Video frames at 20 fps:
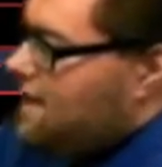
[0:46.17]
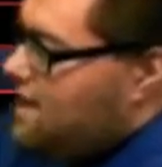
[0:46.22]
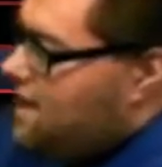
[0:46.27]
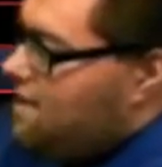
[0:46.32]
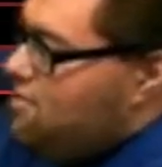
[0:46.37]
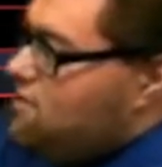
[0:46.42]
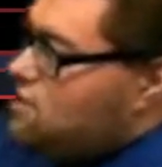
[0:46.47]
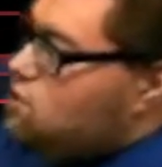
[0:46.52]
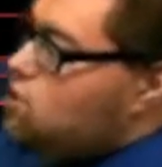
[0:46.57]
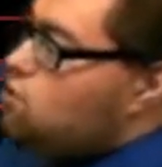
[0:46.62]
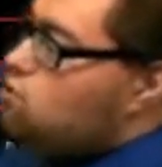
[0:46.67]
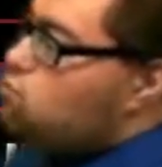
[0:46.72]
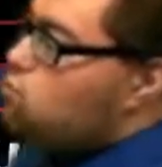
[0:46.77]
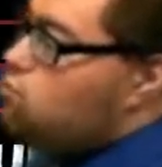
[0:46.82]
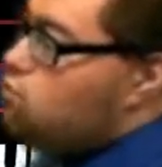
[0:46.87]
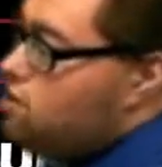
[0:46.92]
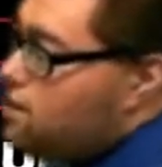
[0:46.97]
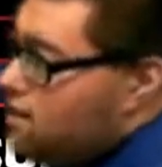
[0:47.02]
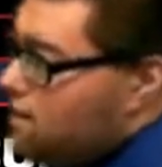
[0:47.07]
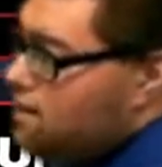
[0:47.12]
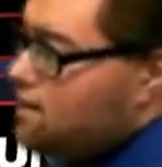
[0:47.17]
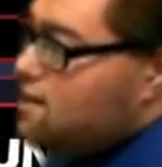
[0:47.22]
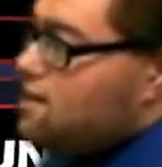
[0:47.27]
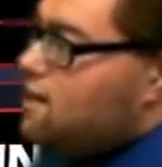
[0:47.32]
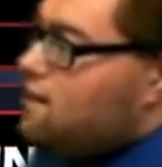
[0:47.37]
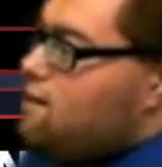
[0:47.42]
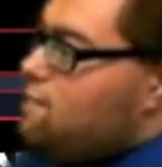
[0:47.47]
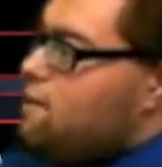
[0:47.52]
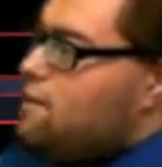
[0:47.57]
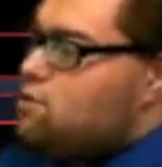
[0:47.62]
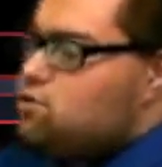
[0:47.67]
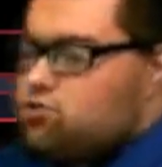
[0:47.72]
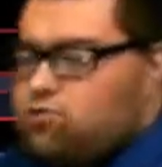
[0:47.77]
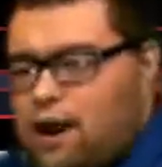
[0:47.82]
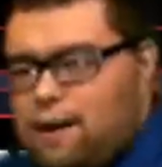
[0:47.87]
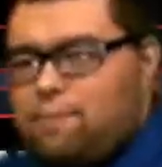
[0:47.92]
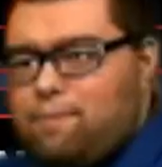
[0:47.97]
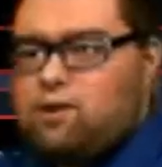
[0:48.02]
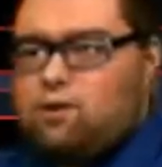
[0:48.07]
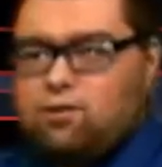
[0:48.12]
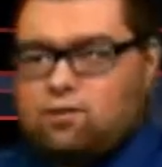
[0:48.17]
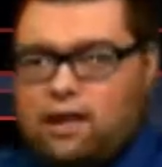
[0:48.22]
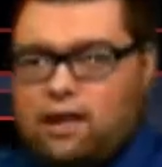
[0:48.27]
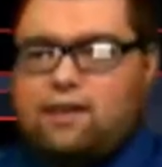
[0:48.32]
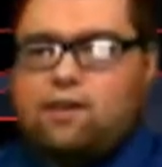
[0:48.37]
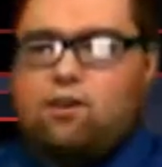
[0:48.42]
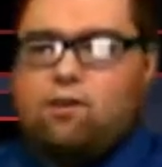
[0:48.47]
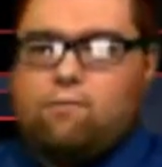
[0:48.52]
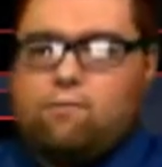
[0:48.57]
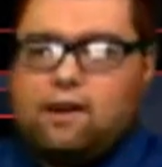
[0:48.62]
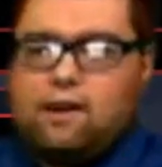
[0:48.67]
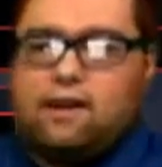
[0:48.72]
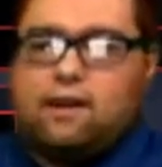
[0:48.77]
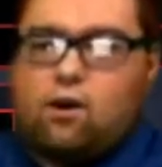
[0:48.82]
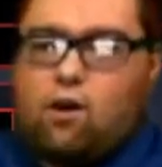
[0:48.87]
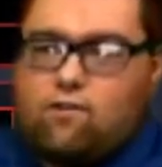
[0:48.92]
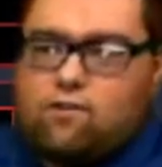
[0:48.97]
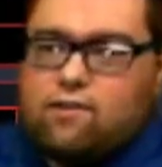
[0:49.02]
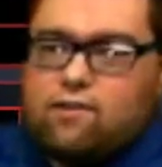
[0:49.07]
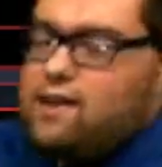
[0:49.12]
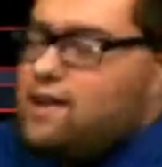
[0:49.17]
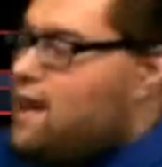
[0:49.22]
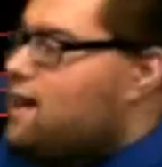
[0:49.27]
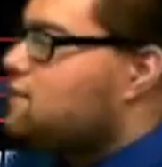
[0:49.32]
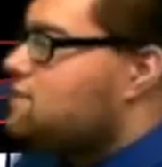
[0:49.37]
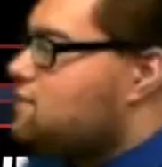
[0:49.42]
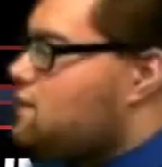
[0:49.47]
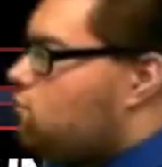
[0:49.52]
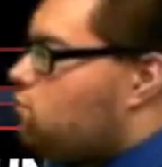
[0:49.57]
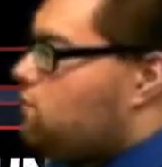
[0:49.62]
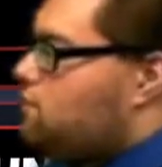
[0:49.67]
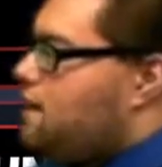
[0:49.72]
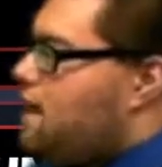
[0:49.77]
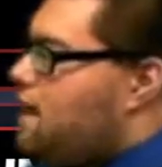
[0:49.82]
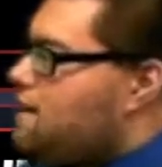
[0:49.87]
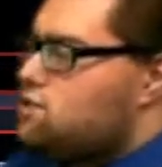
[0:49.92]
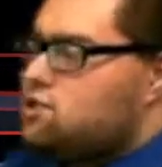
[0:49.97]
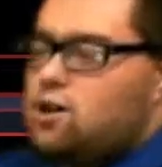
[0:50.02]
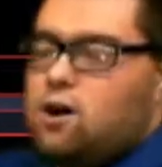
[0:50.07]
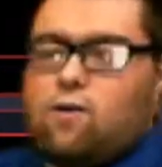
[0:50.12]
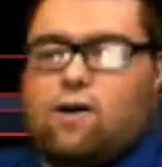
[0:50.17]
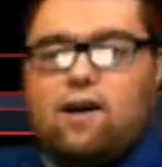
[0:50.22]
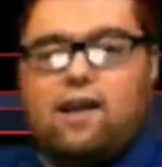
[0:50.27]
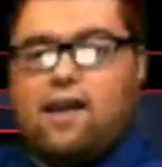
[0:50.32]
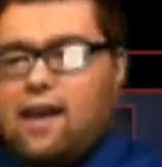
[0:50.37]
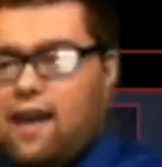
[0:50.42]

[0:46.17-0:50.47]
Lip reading: again, this is really going to be tropical like humidity over the next several days. So